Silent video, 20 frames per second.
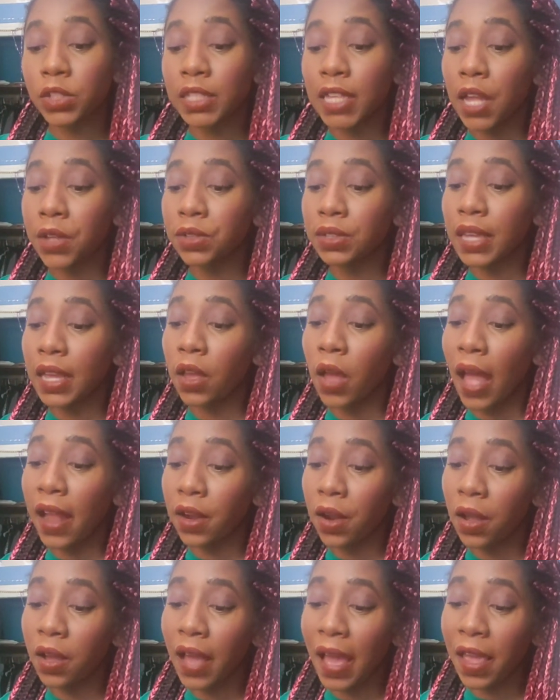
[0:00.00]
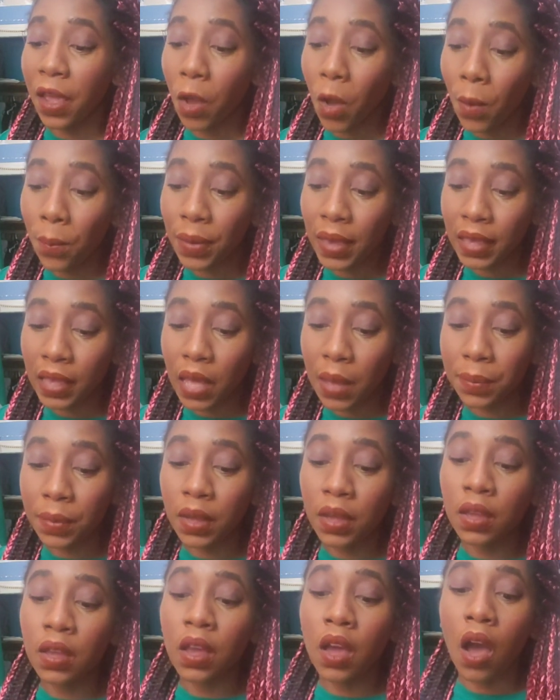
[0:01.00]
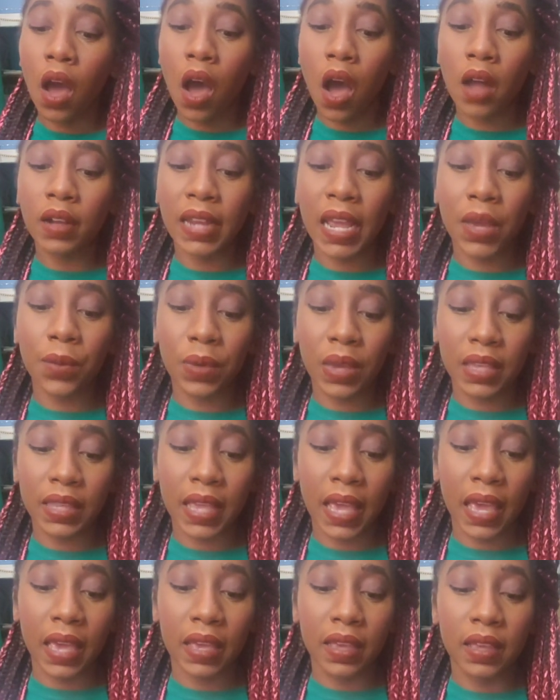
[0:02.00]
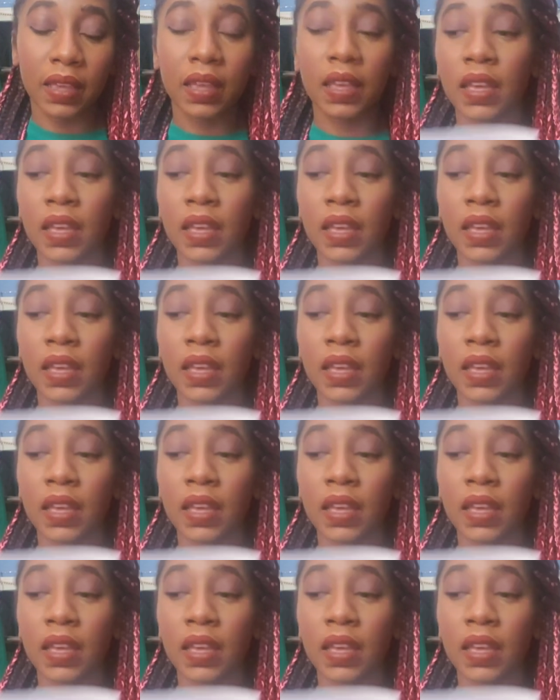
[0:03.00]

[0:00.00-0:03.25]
or scheduled a home pickup on a weekday?